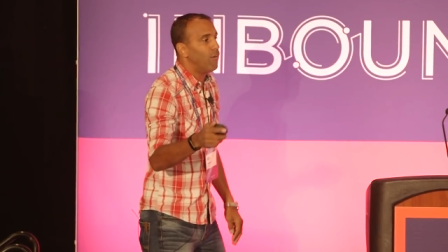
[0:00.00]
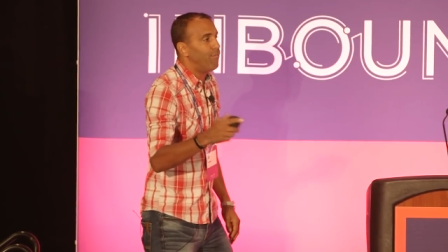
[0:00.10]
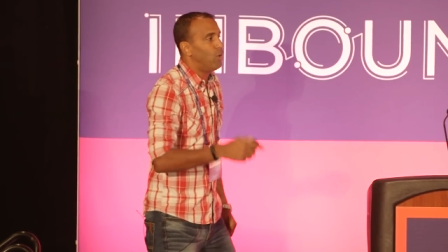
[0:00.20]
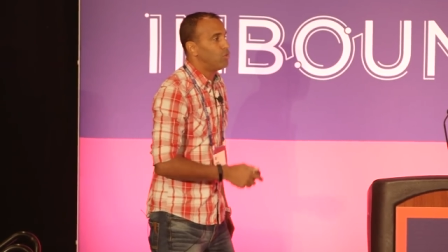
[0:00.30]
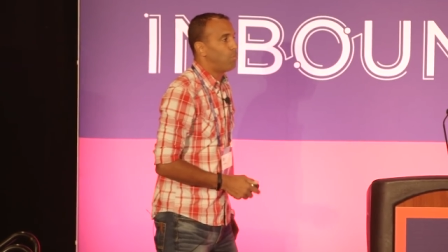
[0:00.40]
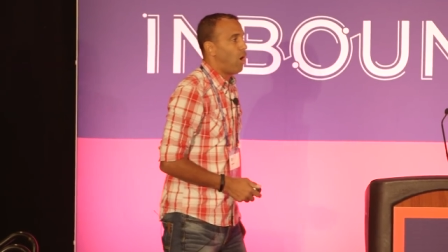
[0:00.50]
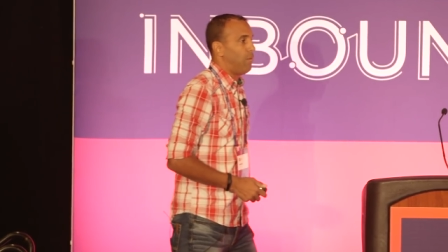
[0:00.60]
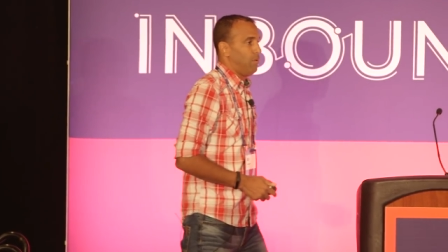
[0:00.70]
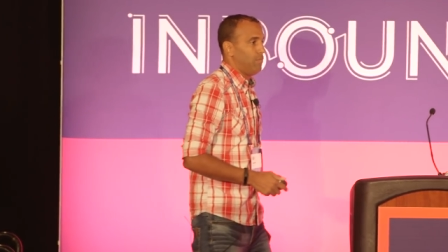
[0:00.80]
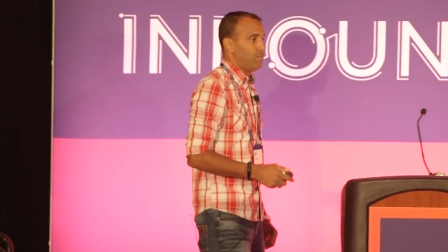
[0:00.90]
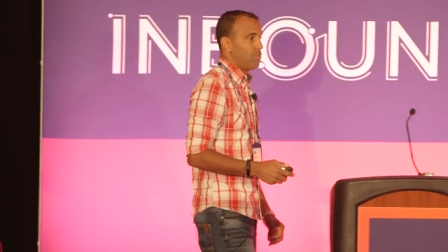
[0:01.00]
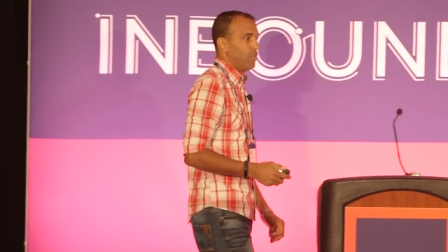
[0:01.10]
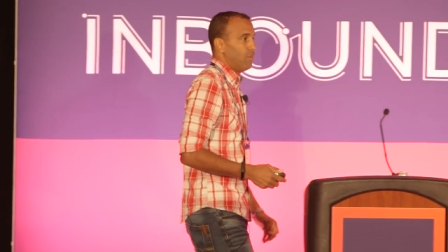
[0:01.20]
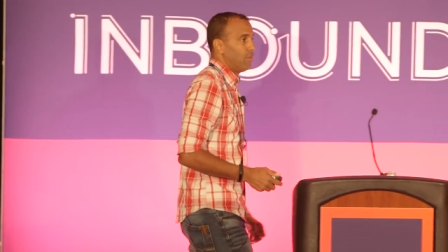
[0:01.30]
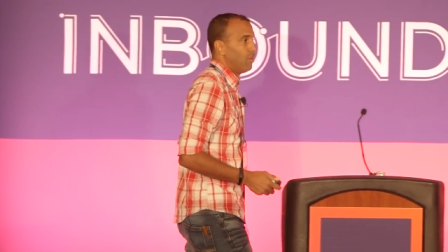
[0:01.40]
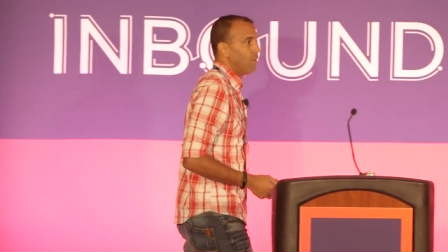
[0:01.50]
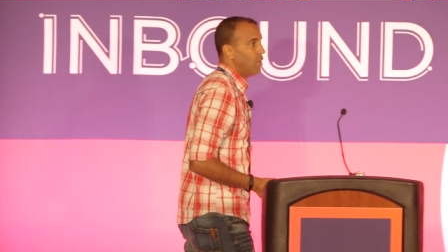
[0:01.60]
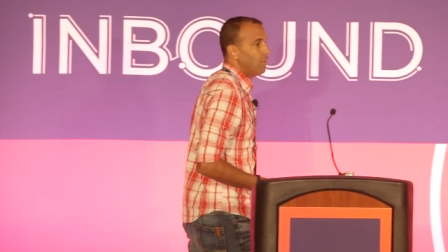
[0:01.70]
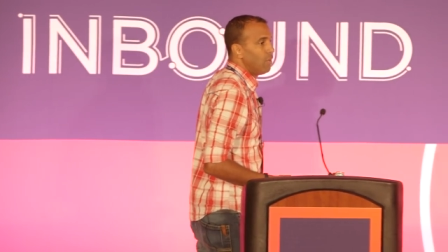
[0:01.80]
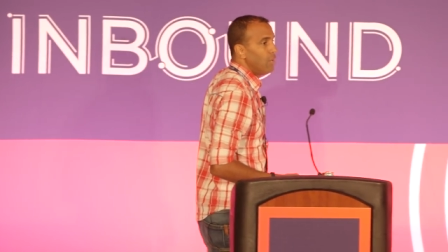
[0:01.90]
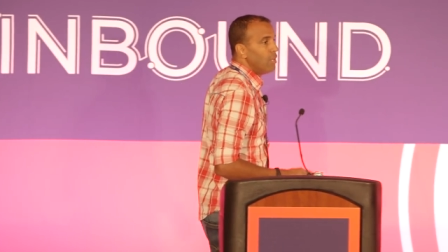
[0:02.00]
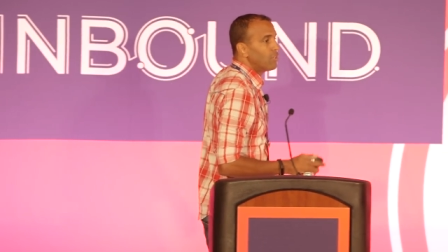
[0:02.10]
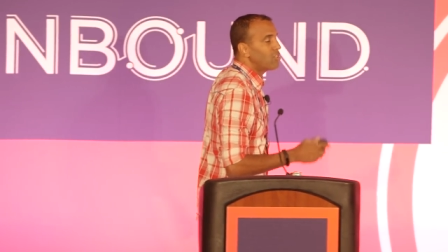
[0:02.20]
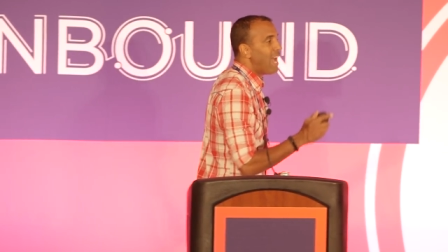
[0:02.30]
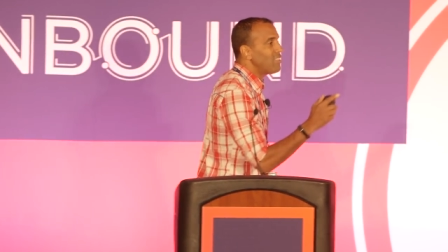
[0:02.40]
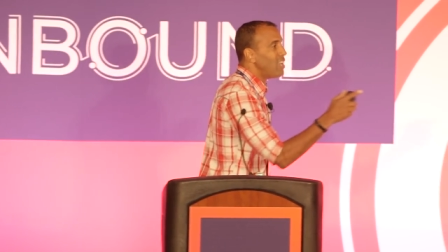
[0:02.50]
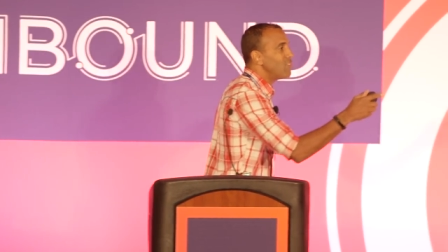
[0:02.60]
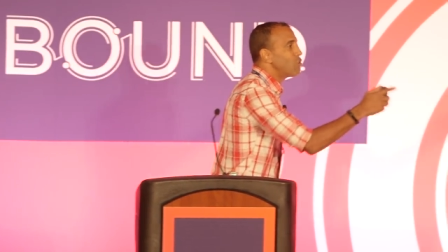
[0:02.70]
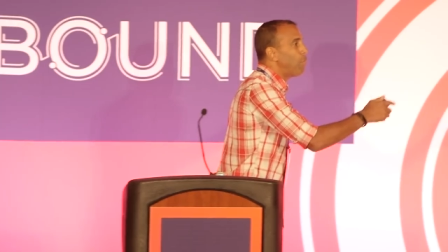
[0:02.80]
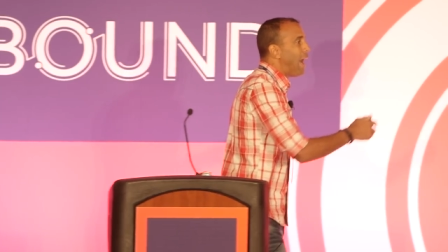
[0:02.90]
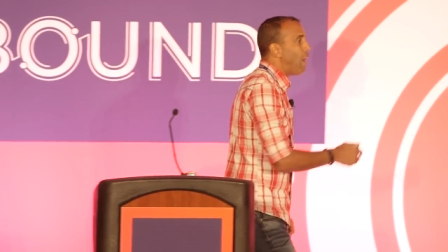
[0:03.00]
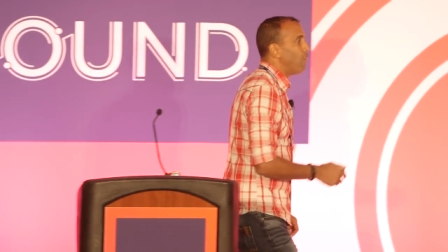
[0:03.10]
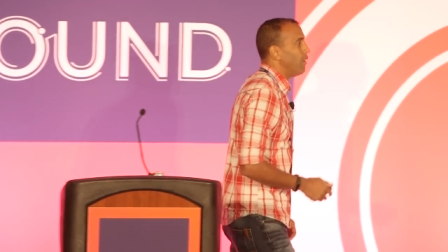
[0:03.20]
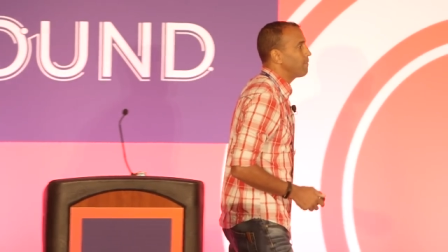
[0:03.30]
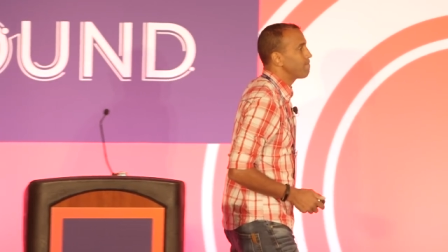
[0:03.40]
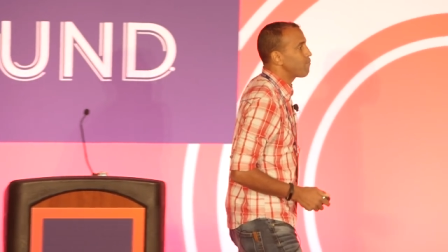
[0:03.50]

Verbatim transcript: of those problems. Because, guys, here's the power.